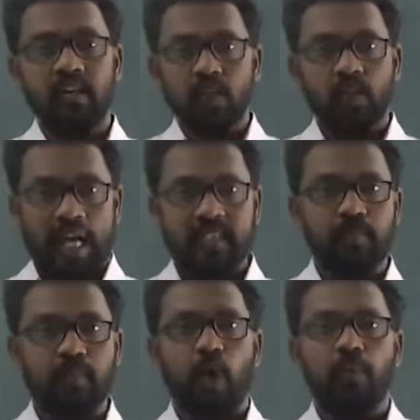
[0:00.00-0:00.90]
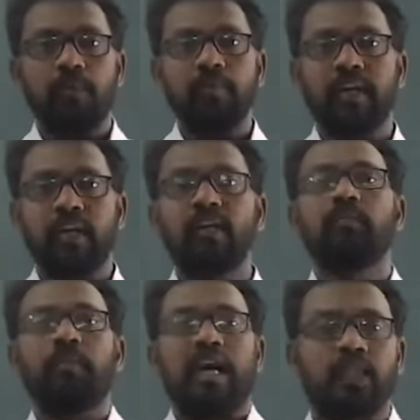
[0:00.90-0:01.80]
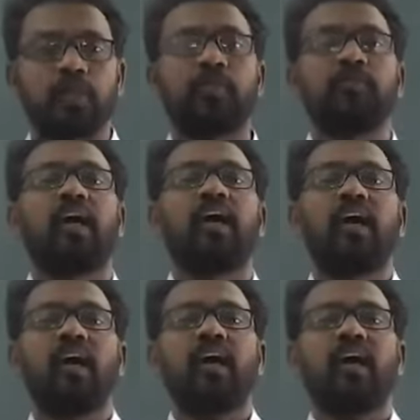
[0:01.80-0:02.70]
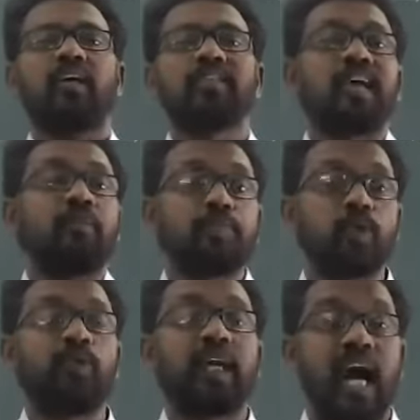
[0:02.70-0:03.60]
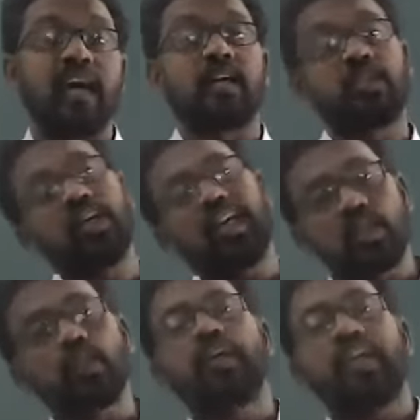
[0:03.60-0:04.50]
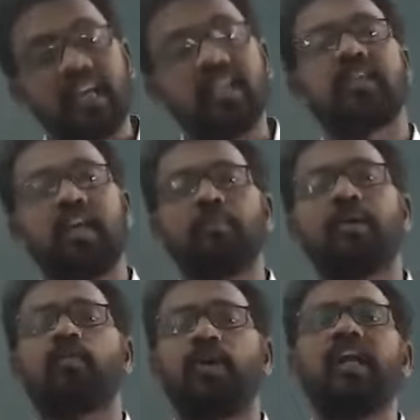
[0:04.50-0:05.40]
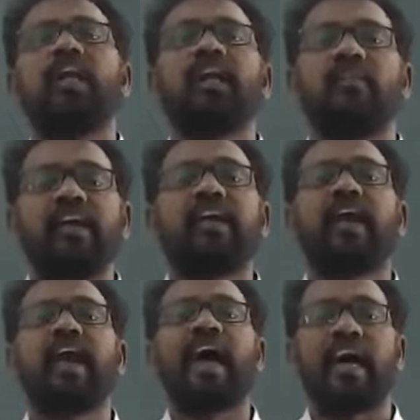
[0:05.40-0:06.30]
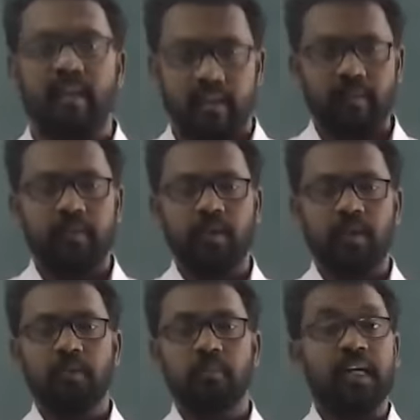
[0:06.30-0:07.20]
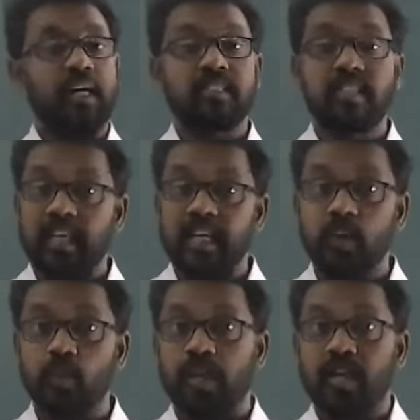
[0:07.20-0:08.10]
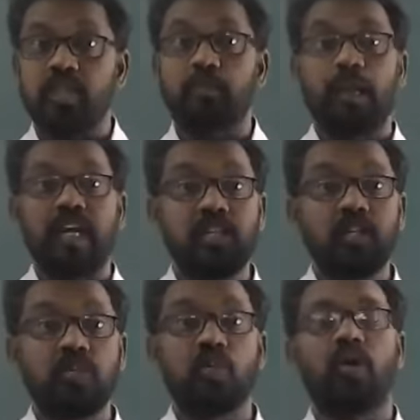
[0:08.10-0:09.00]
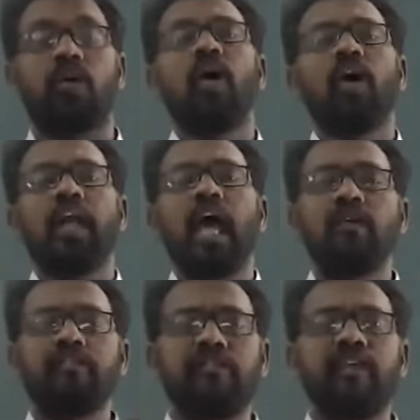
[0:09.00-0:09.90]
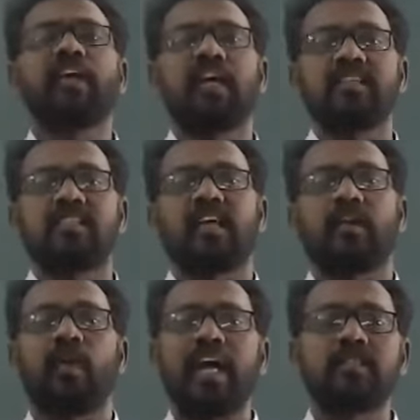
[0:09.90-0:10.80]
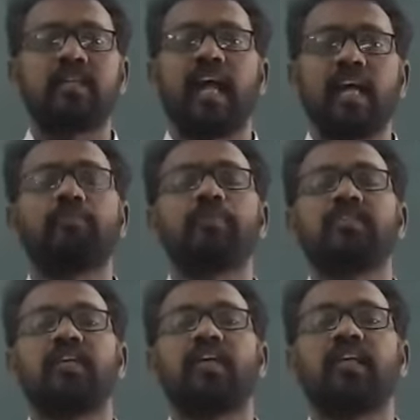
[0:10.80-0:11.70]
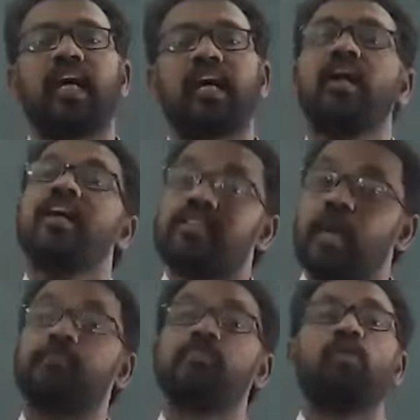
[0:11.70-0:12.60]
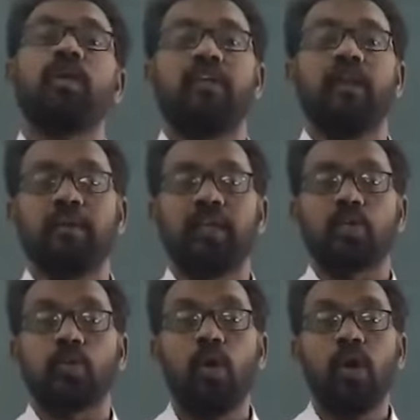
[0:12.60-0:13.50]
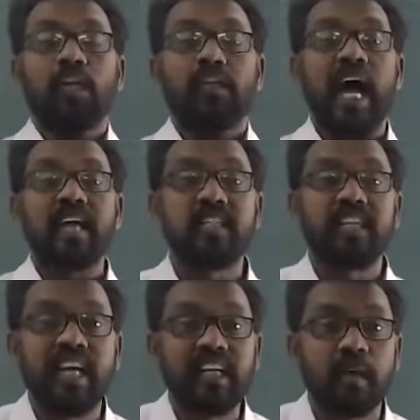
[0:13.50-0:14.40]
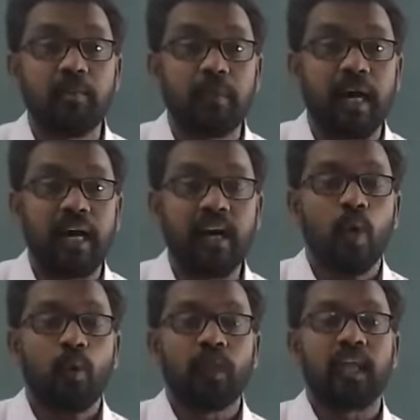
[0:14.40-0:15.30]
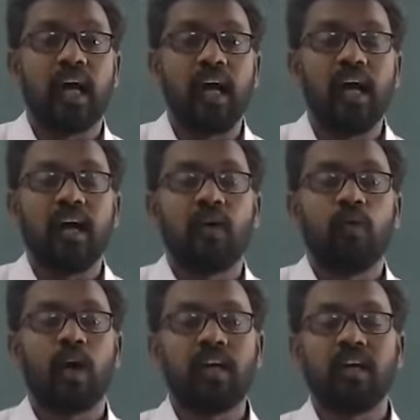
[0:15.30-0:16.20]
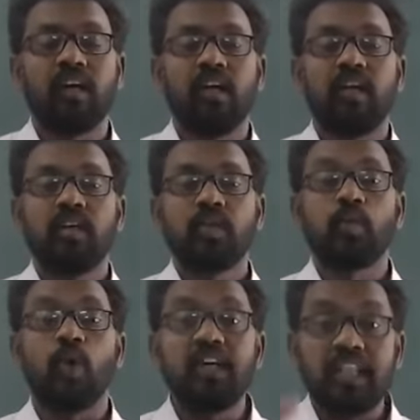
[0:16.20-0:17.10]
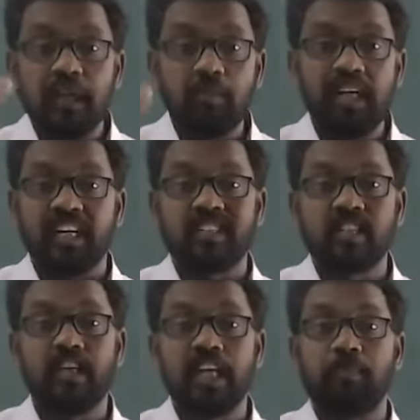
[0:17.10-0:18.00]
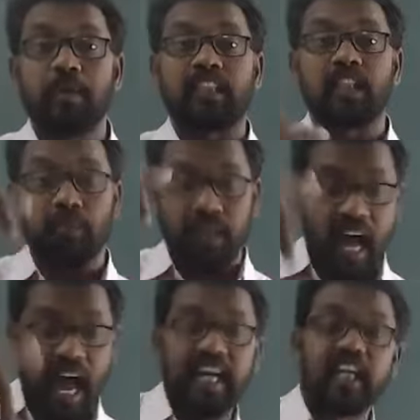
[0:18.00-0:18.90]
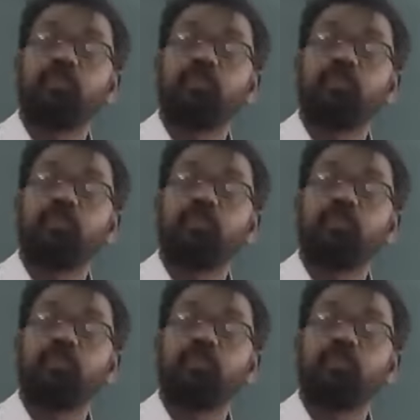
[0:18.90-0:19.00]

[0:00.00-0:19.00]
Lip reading: So that's the problem here. Maximum the sumps we can't see. Yes, we can see, but very rare. But in the cities we can see plenty of. In every constructor, 99% of that sumps only will be there. So they are digging the mud with the what? 20 meters deep, nothing but a height.